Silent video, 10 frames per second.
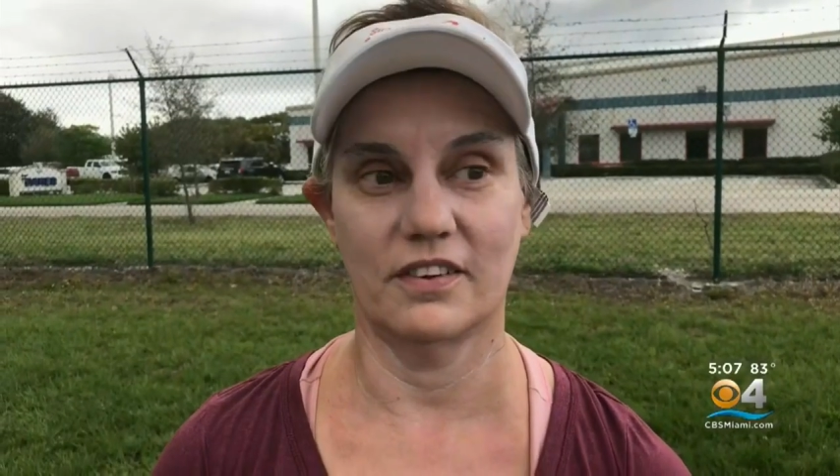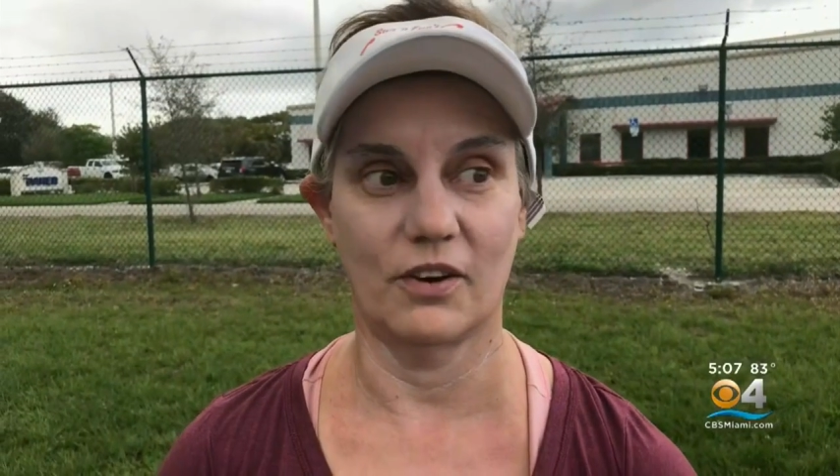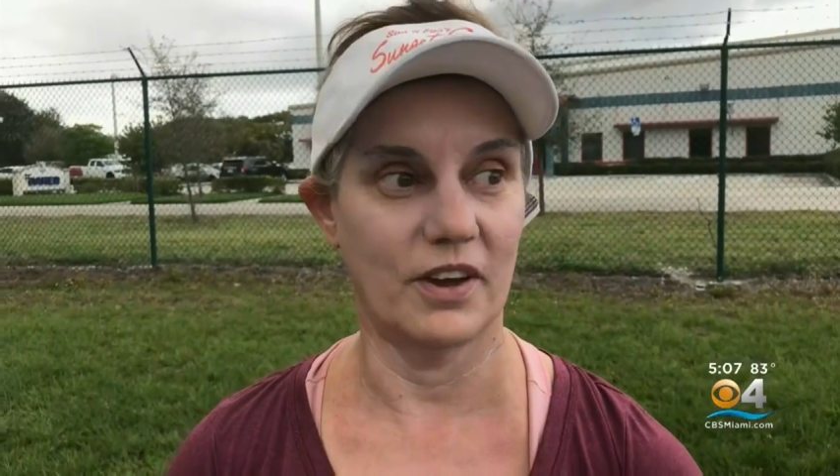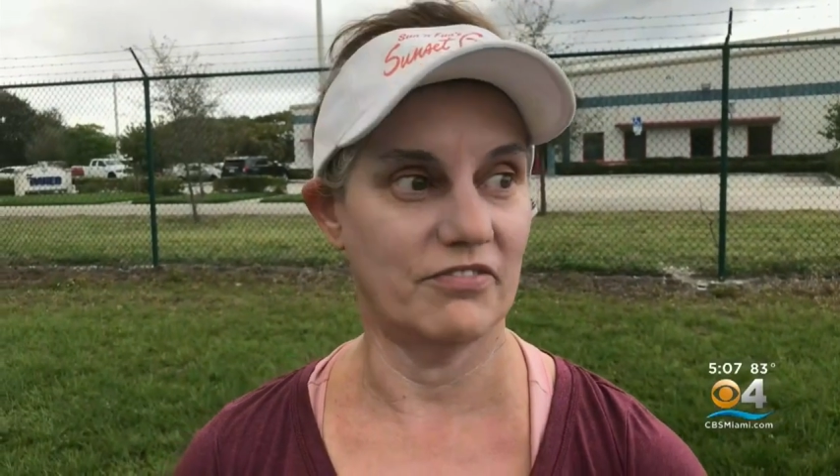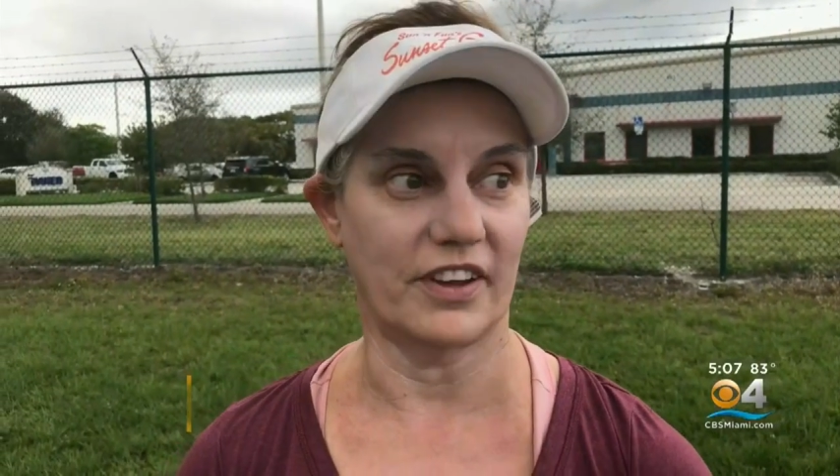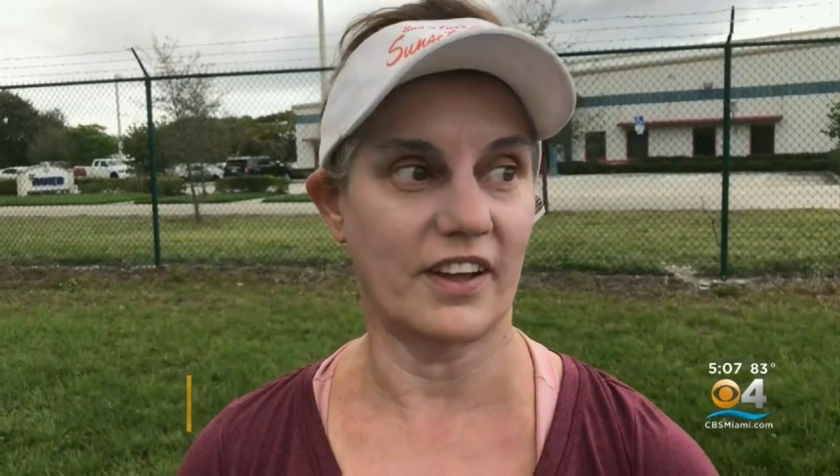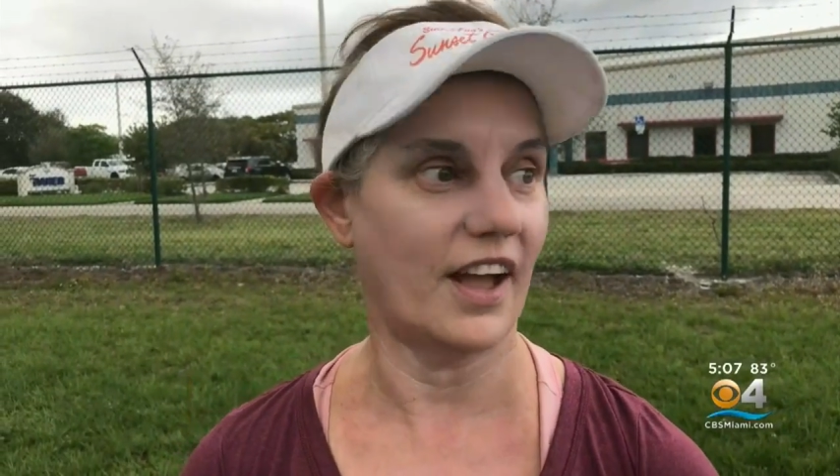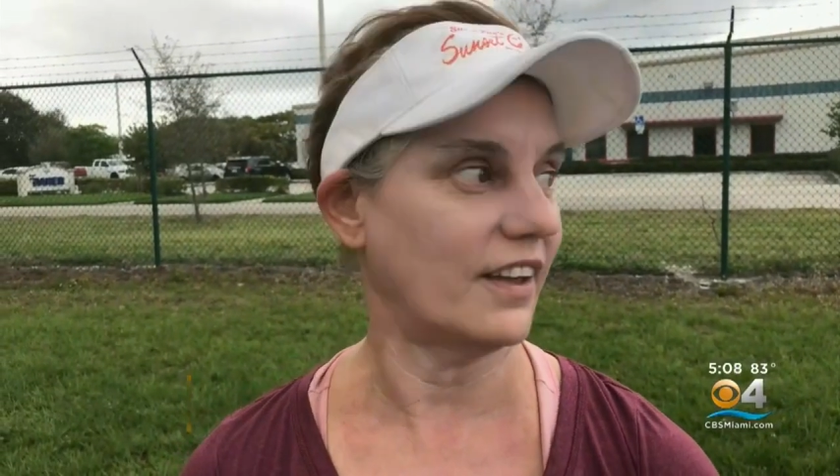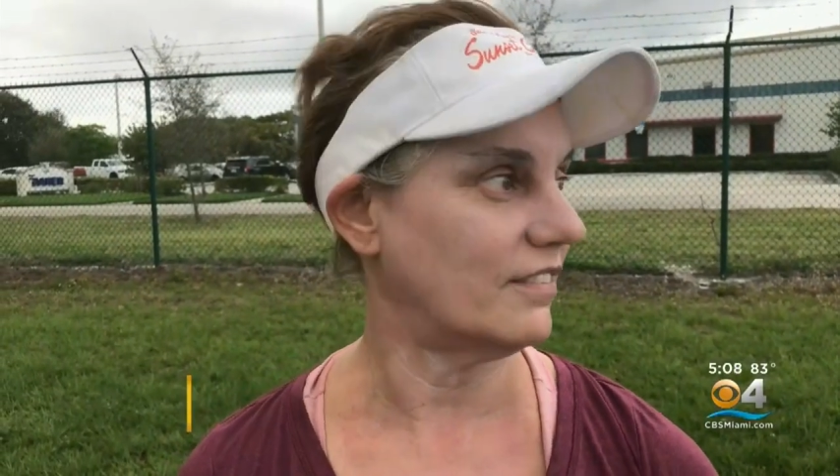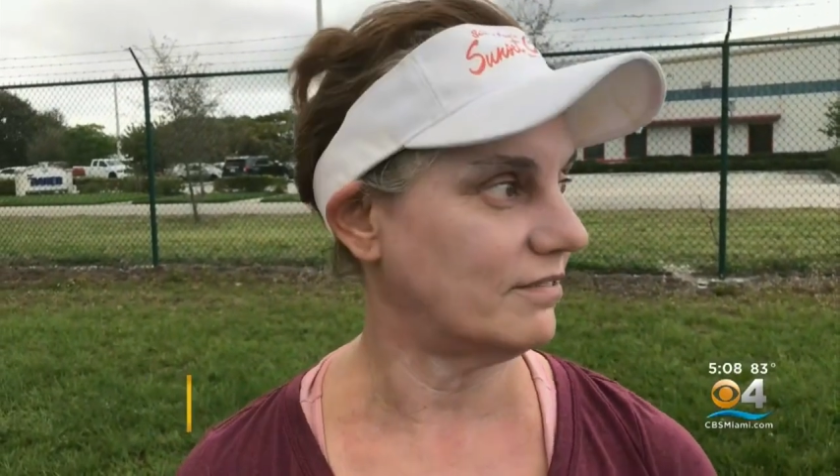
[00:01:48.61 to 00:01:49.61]
horrific.
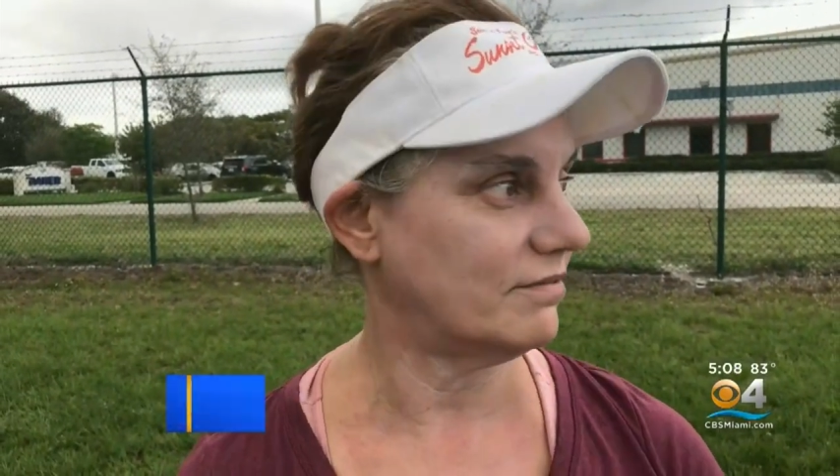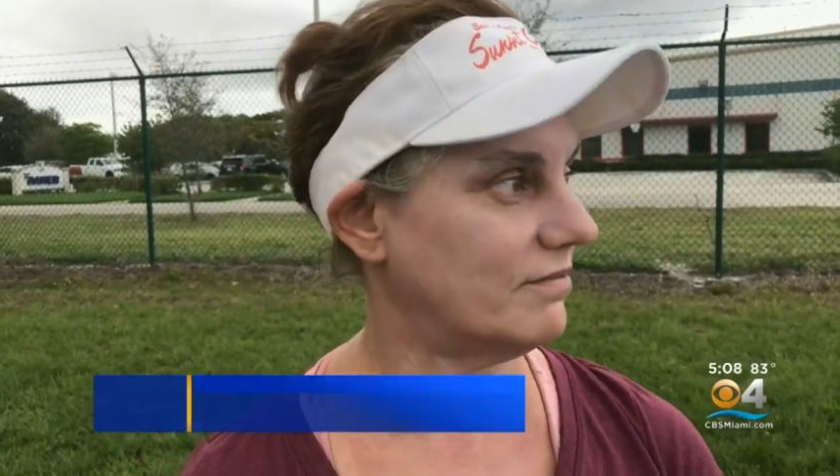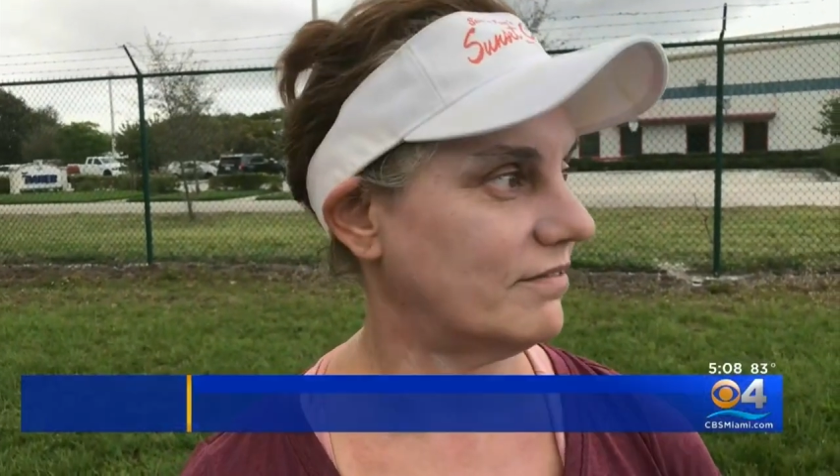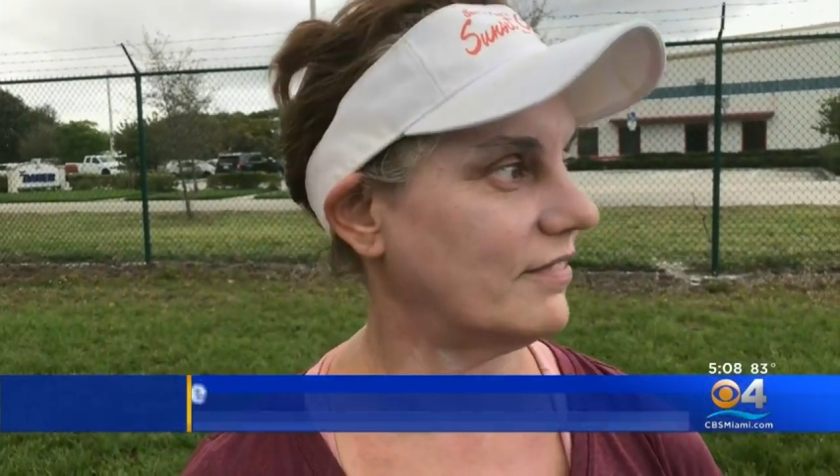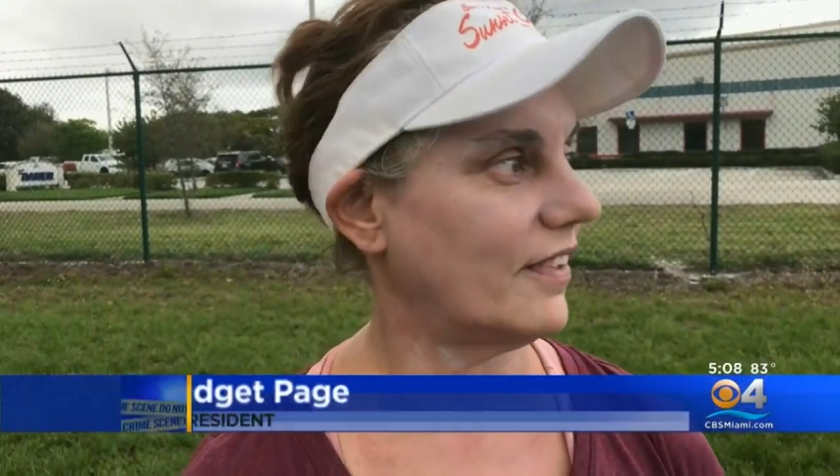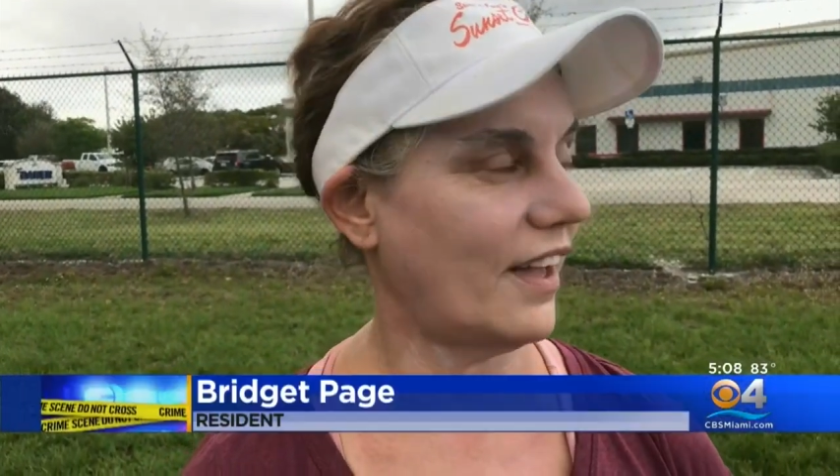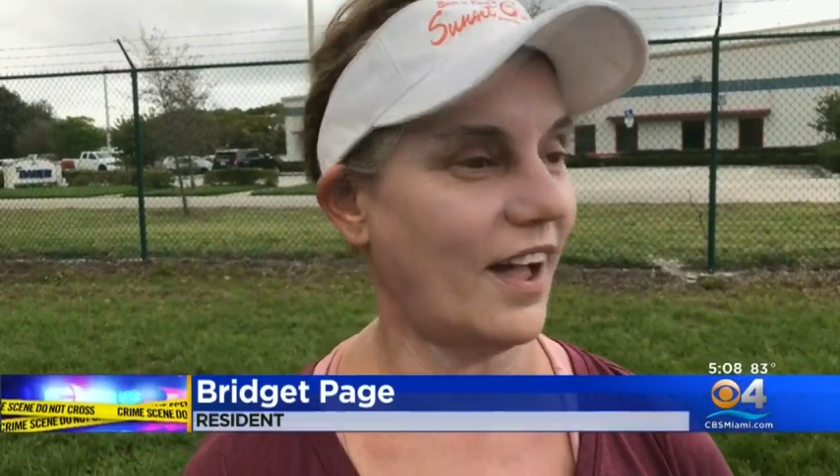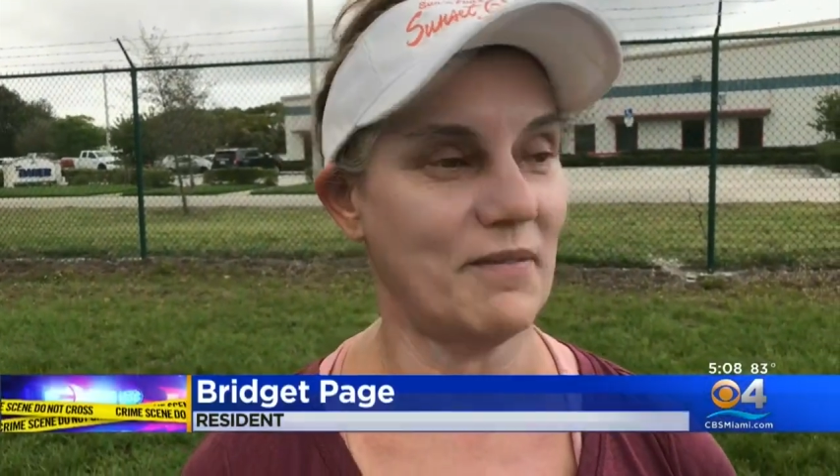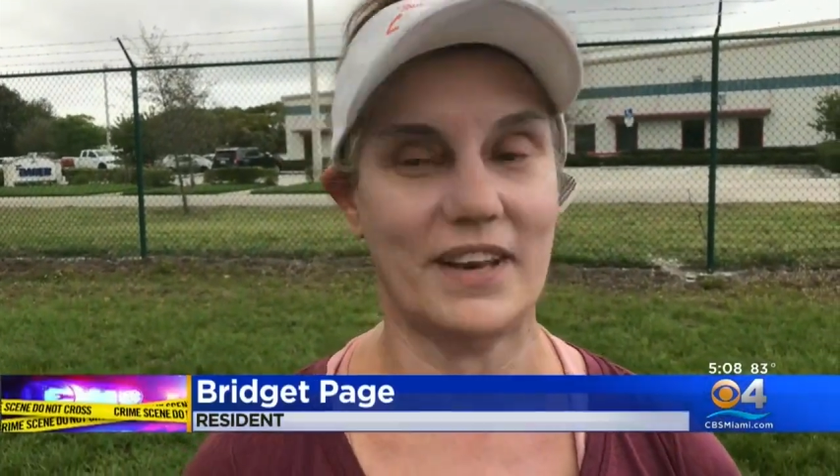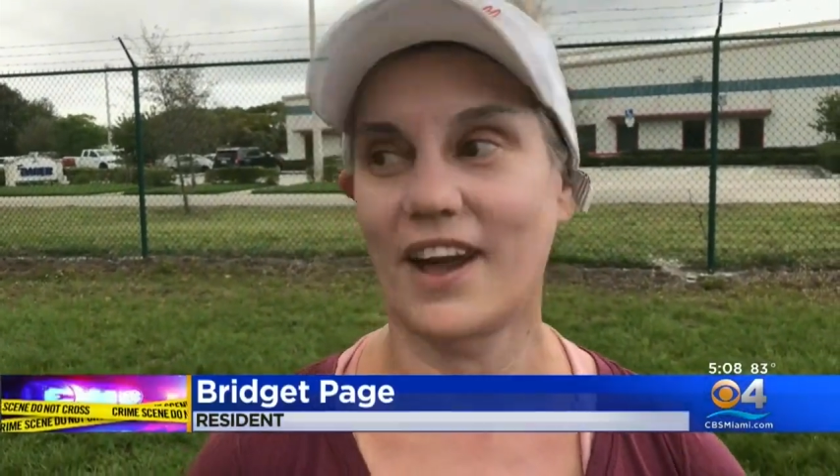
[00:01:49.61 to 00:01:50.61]
I,
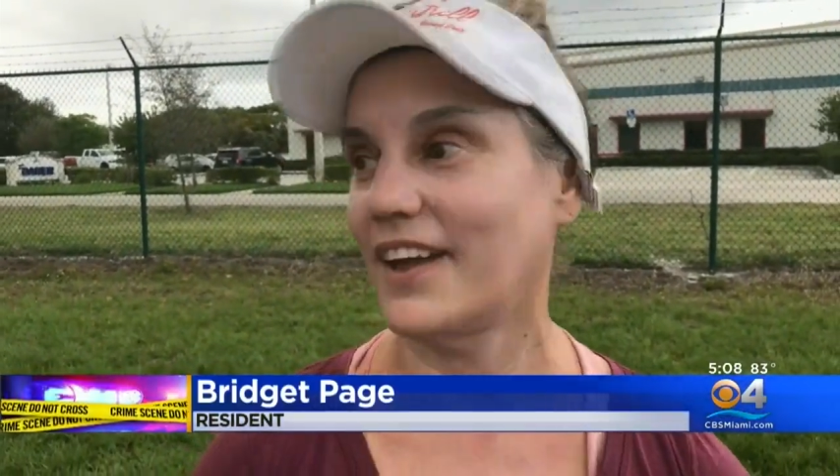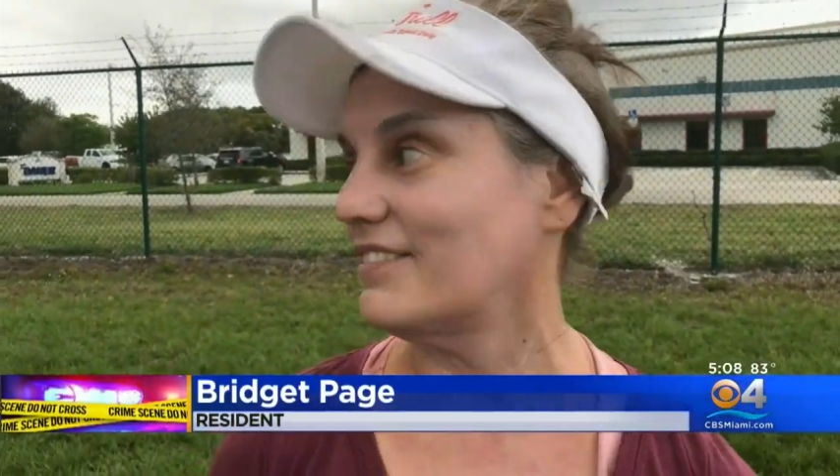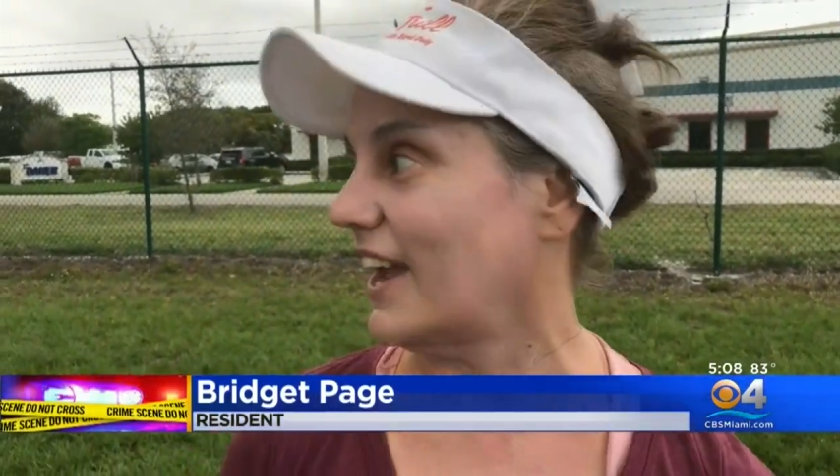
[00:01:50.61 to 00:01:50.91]
I mean, I,